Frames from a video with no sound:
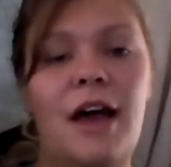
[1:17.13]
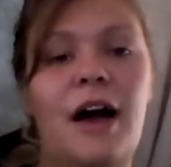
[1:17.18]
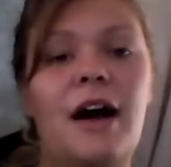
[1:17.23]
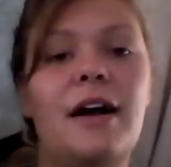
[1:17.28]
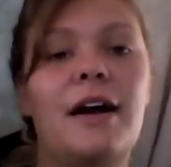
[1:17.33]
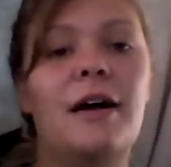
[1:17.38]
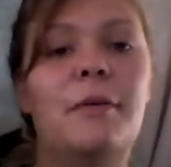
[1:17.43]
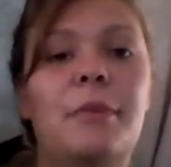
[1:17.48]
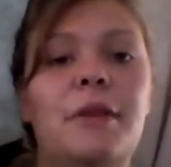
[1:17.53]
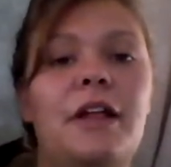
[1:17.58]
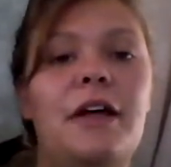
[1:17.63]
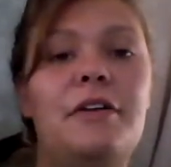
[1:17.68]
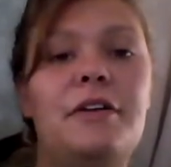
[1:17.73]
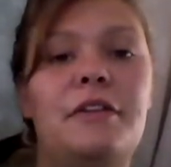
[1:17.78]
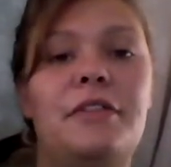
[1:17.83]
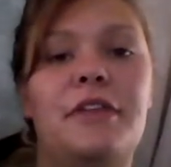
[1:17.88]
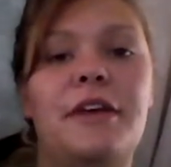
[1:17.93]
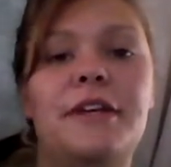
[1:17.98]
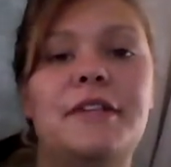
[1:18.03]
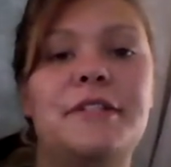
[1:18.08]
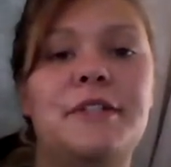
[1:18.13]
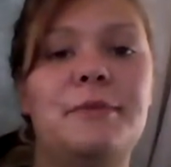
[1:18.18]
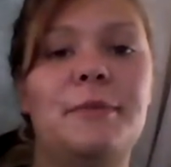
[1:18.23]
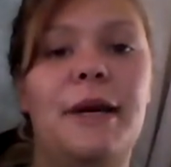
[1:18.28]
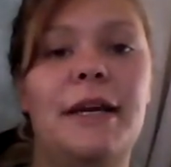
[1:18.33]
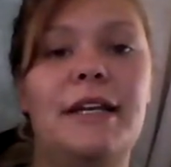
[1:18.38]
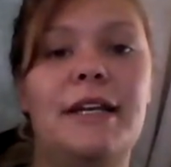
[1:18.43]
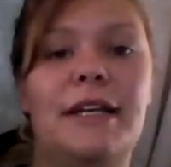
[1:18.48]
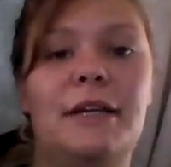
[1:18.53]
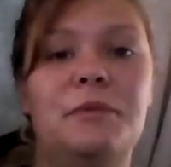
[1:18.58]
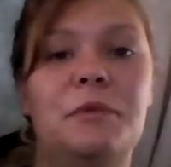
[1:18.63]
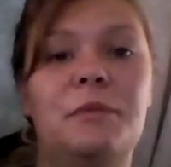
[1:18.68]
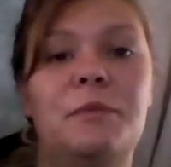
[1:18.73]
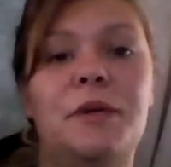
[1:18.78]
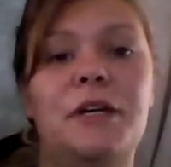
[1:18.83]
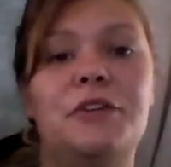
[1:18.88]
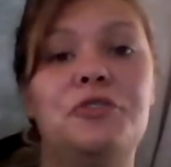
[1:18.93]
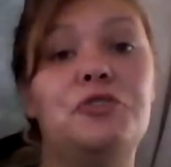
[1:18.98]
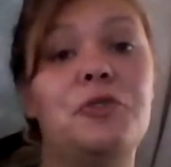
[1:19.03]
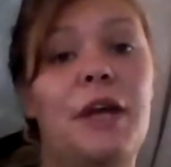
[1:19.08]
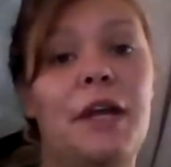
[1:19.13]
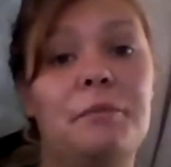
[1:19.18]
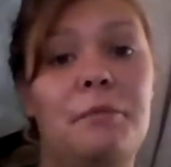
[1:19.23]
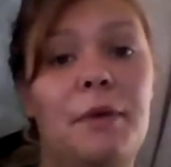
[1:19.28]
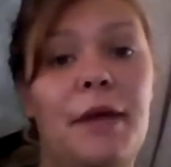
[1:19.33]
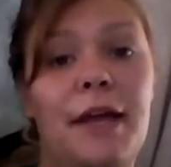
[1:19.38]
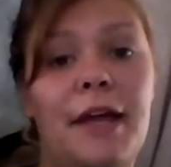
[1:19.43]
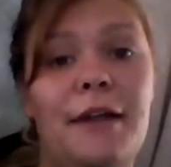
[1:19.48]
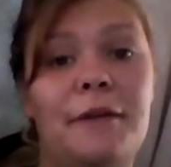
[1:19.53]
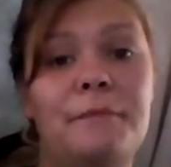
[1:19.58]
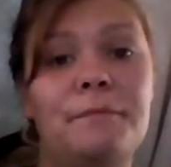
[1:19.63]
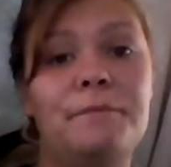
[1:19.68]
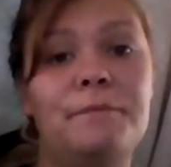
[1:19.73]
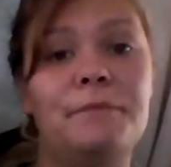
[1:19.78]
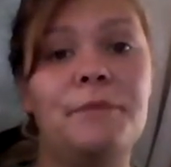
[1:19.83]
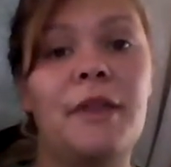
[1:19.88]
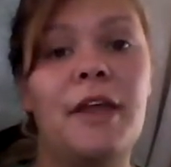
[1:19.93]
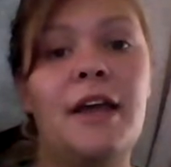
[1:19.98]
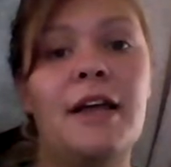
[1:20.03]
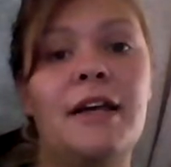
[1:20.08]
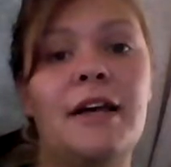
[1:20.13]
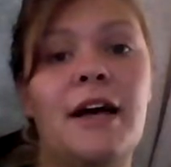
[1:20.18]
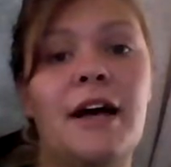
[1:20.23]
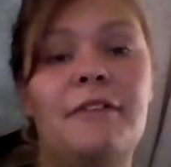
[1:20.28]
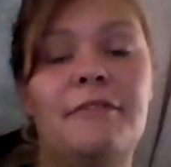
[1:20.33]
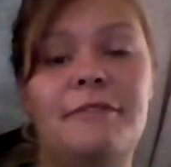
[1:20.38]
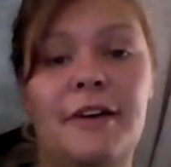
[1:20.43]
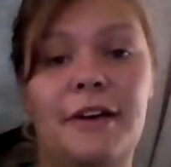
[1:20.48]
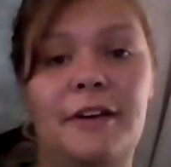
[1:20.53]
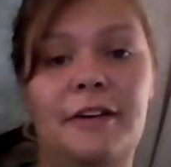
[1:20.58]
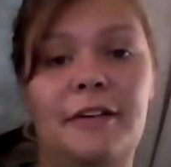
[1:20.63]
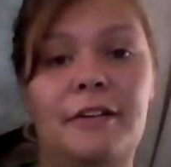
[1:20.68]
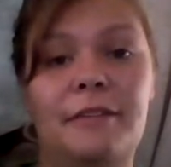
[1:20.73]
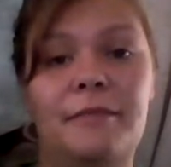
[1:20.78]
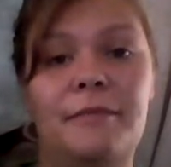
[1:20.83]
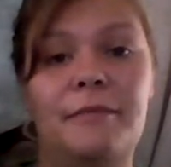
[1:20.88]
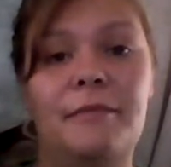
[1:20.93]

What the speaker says: A couple other things you might need would be a drain pan, a funnel,